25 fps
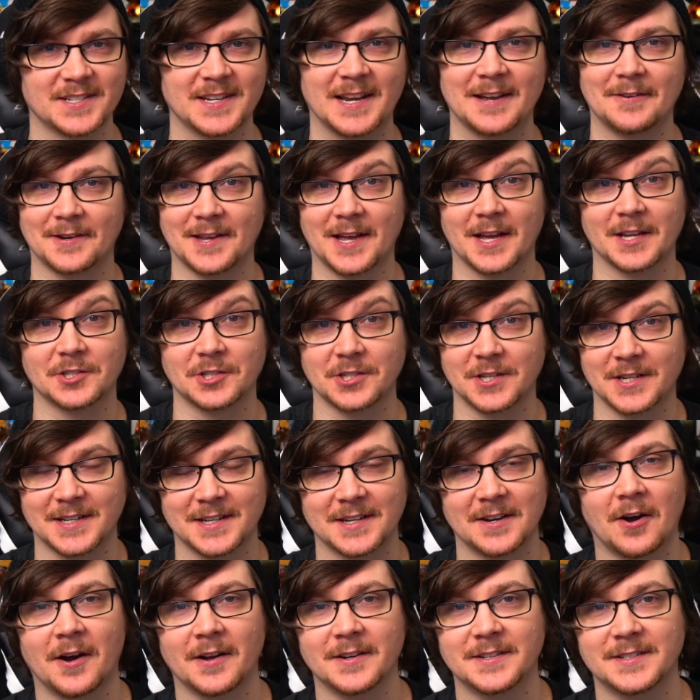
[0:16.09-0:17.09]
now catching it
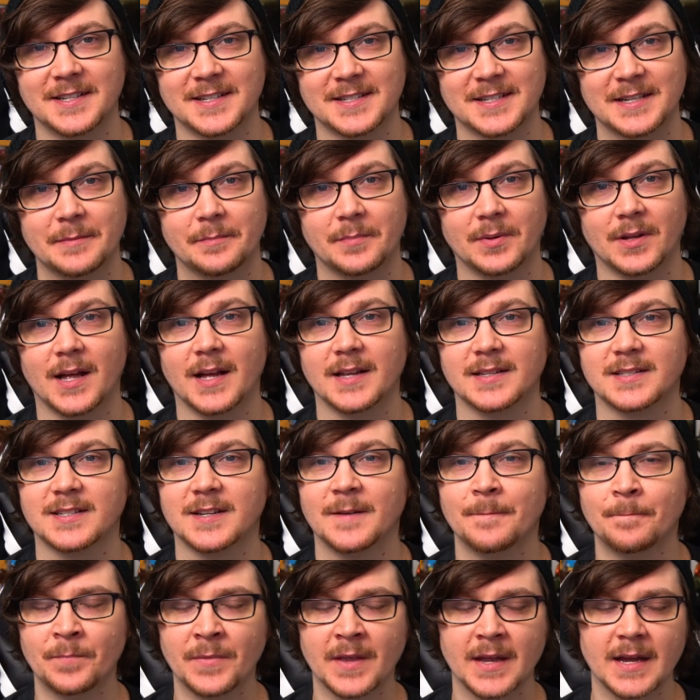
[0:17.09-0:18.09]
on Disney Plus.